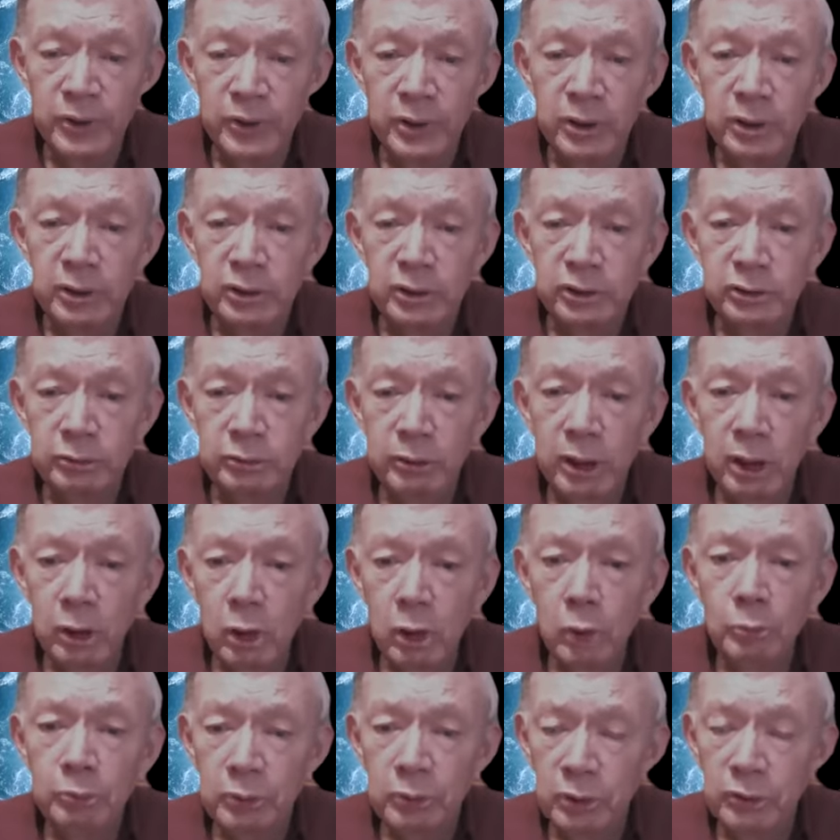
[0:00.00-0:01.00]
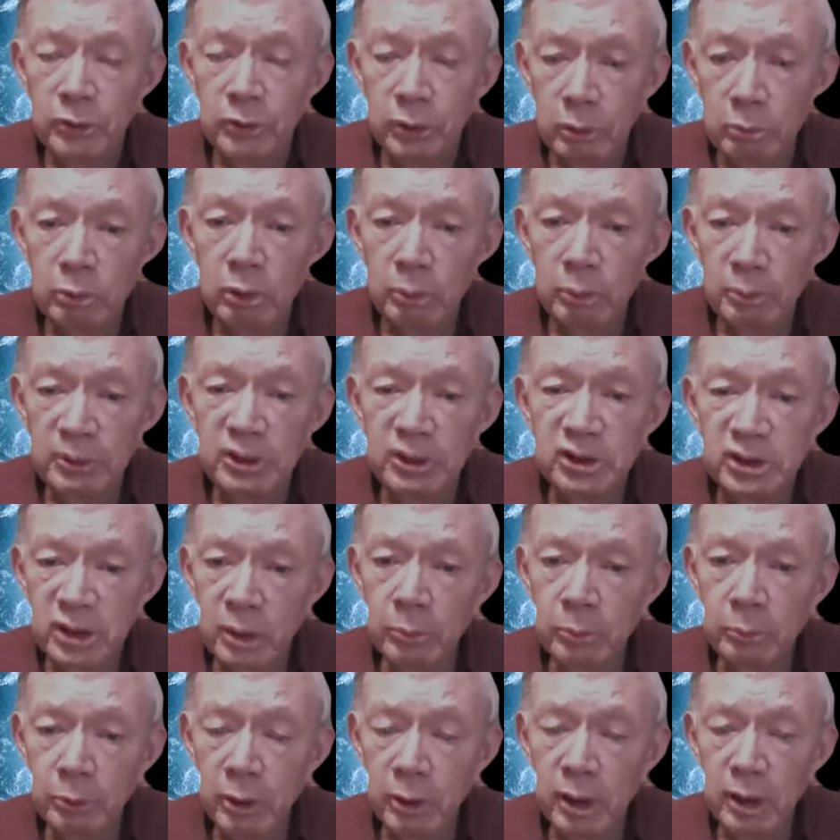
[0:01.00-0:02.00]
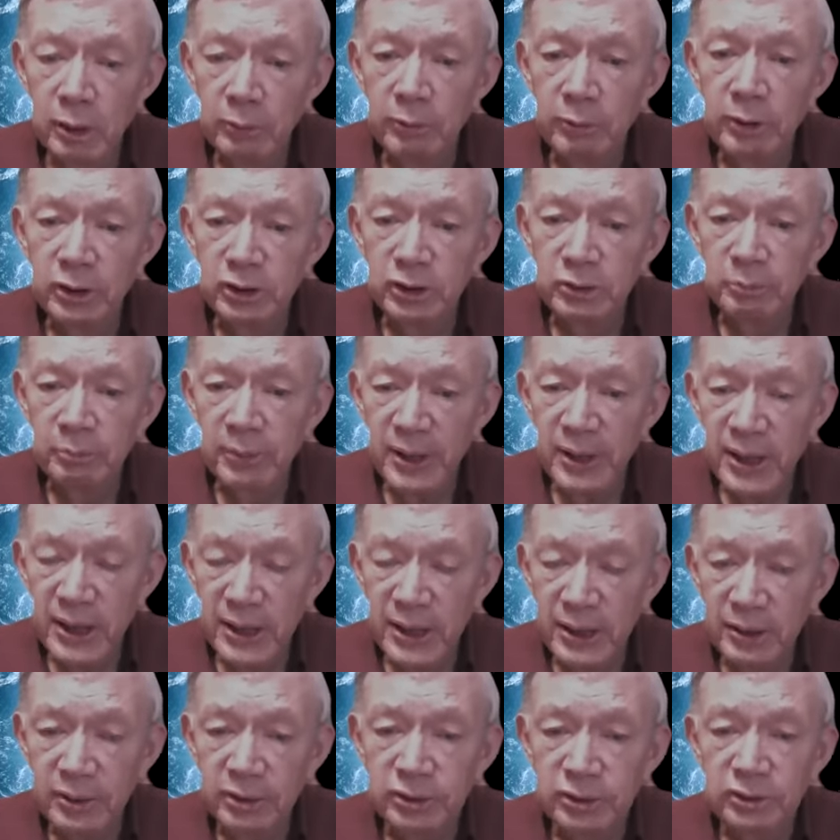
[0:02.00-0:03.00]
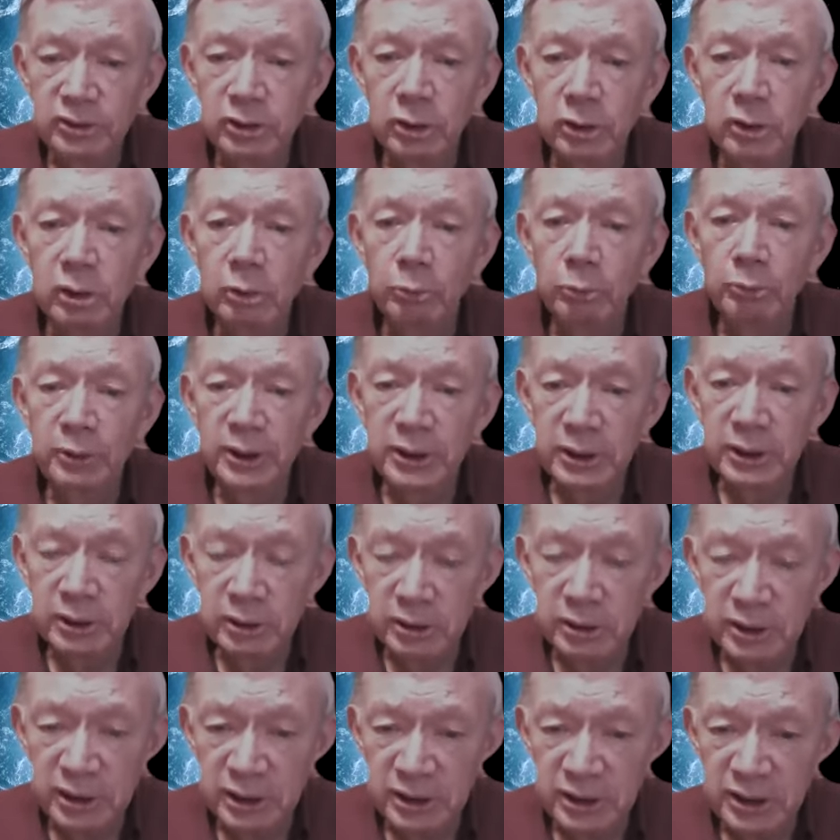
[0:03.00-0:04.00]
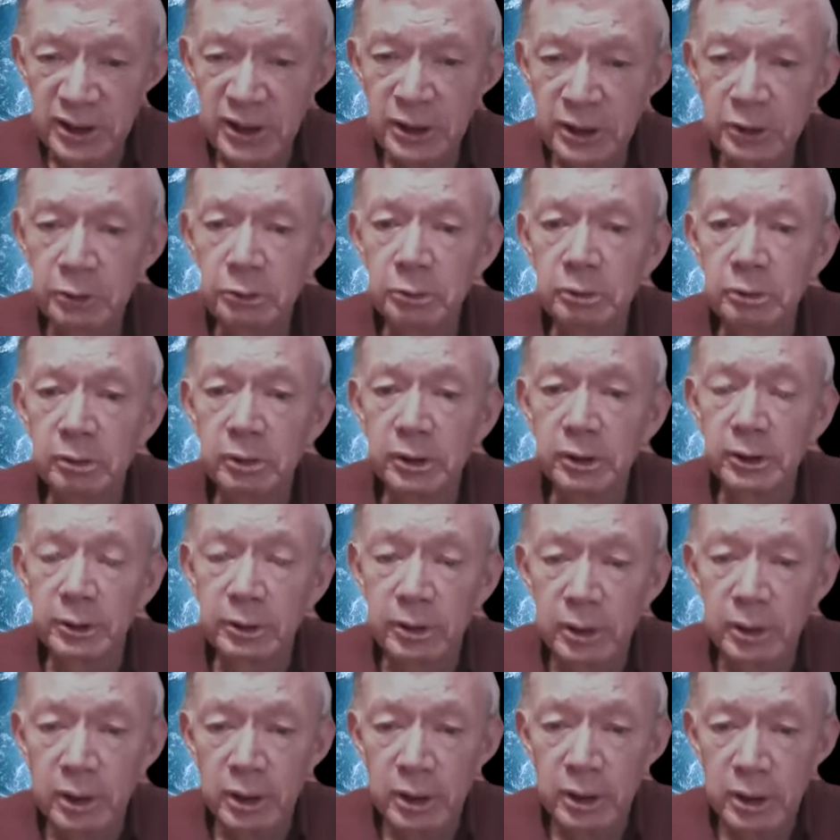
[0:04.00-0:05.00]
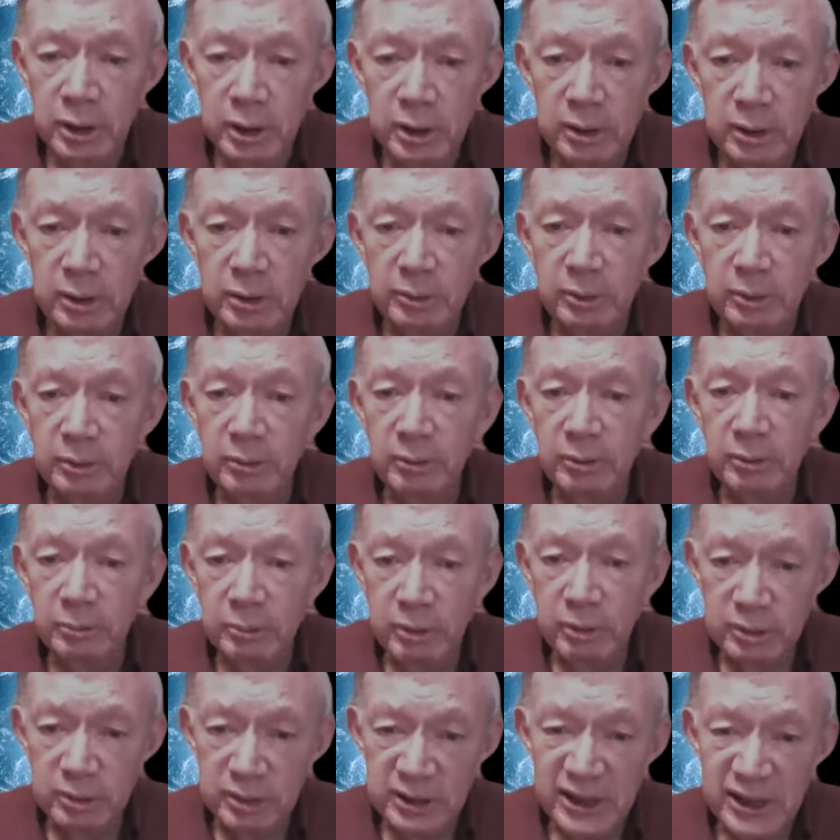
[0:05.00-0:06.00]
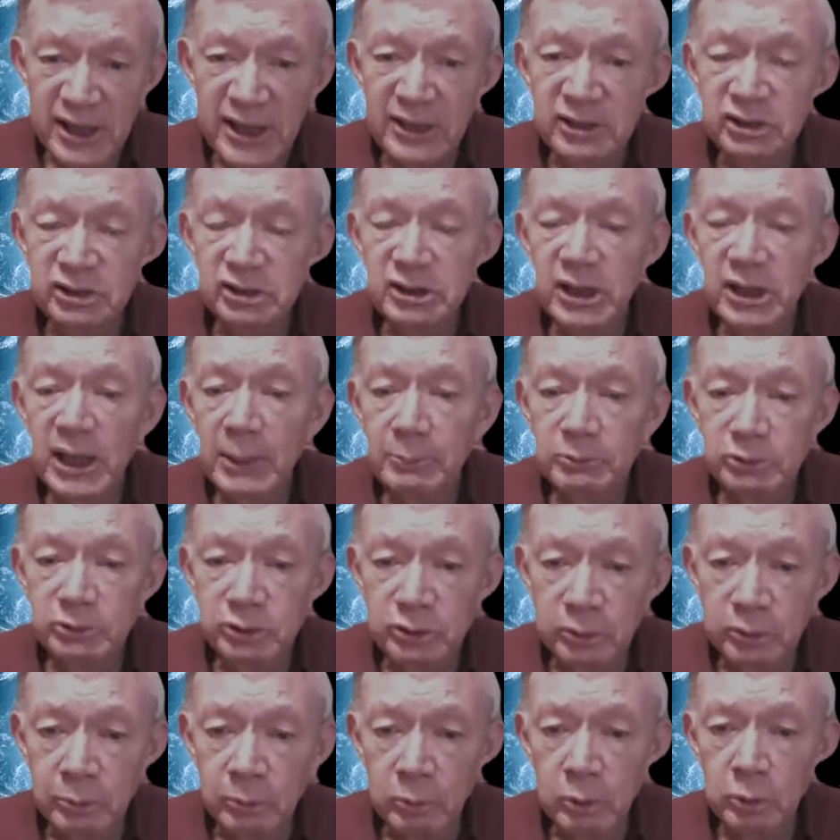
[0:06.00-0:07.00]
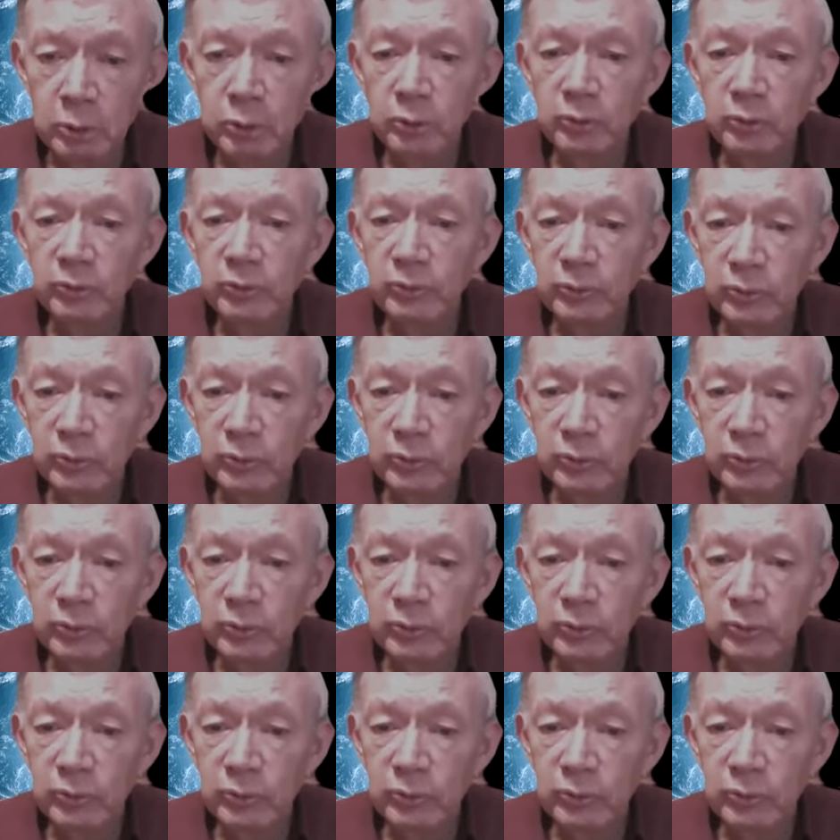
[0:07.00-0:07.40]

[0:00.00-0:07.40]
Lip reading: So I hope that there will be some progress made so that we can continually take steps to move